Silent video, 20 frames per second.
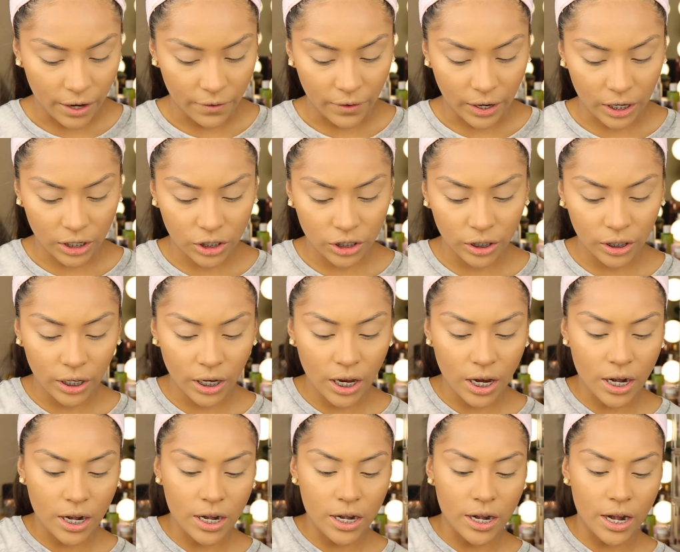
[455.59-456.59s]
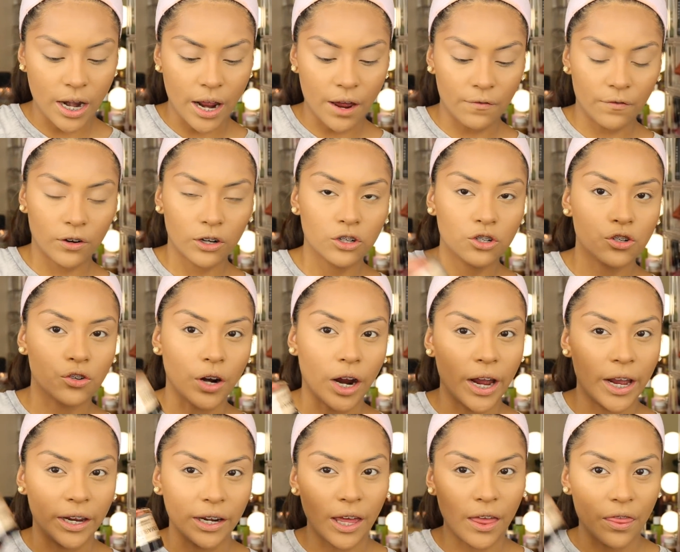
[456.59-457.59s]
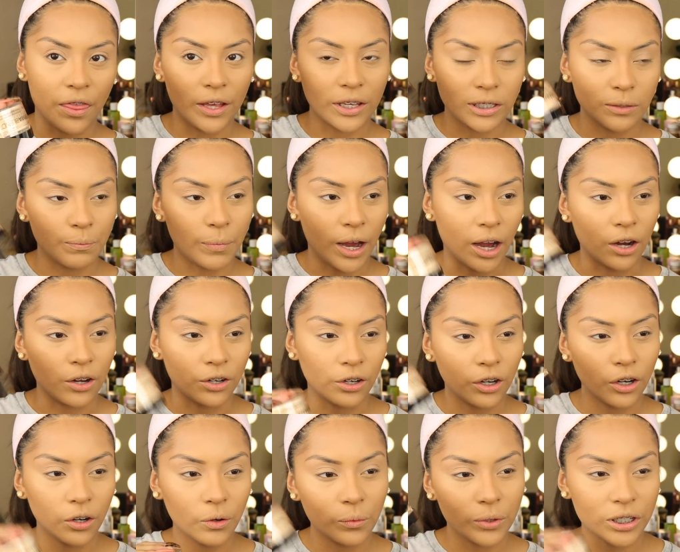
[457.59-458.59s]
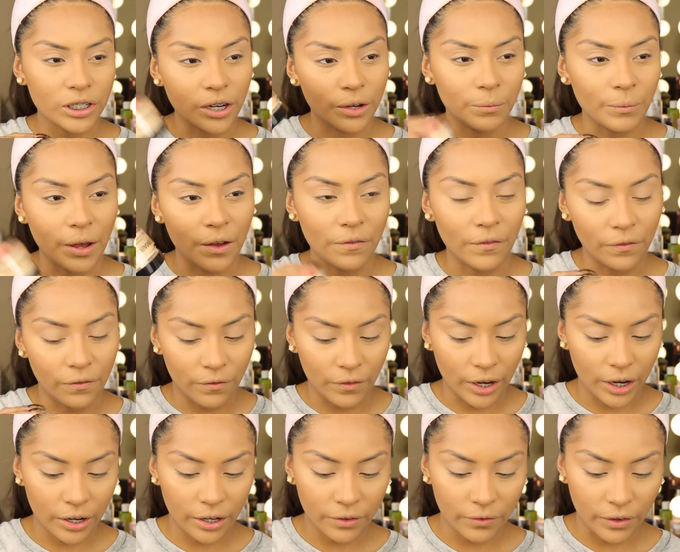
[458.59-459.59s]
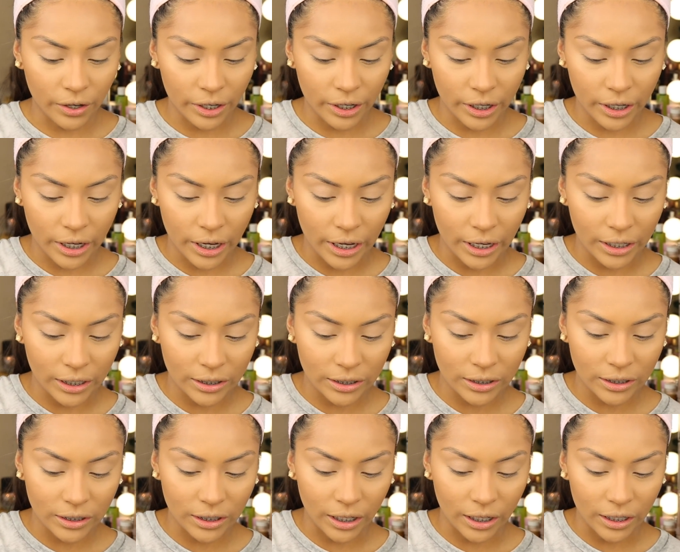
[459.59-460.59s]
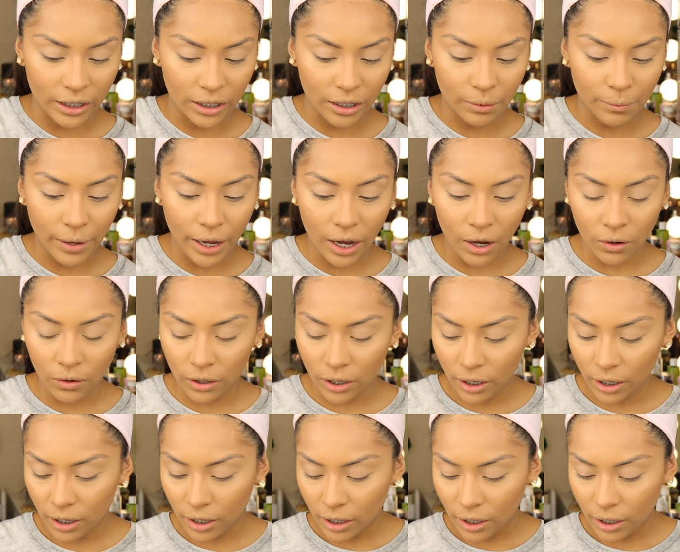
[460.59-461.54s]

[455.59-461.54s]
I've actually never tried this powder, which I'm very excited about.